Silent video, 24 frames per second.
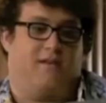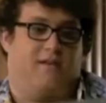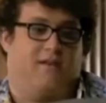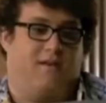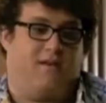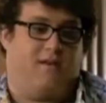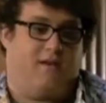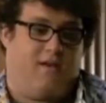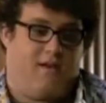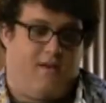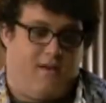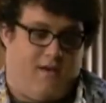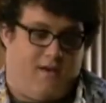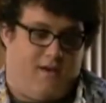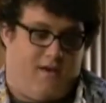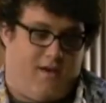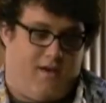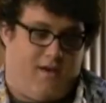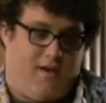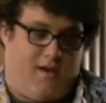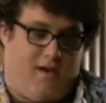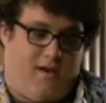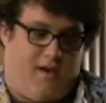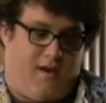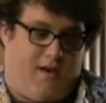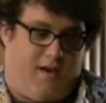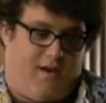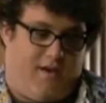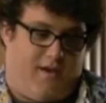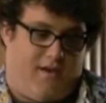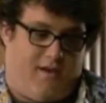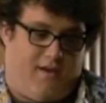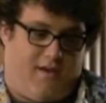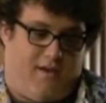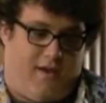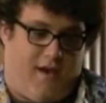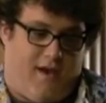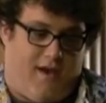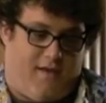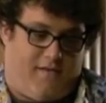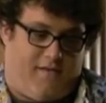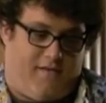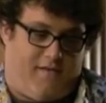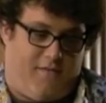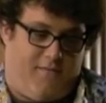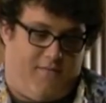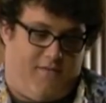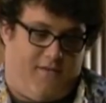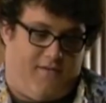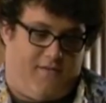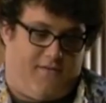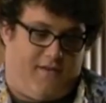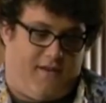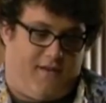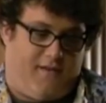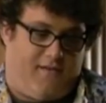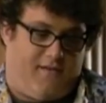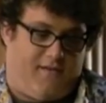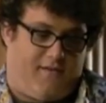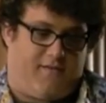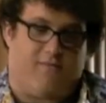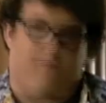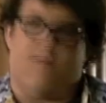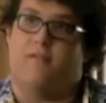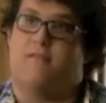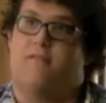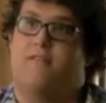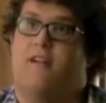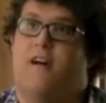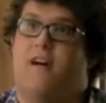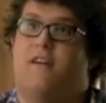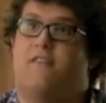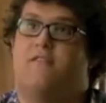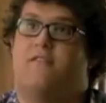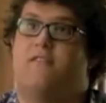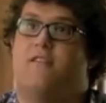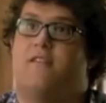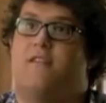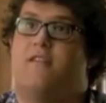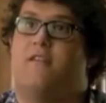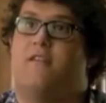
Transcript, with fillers: Anthony? Uh, yeah, some dude's getting his throat slashed.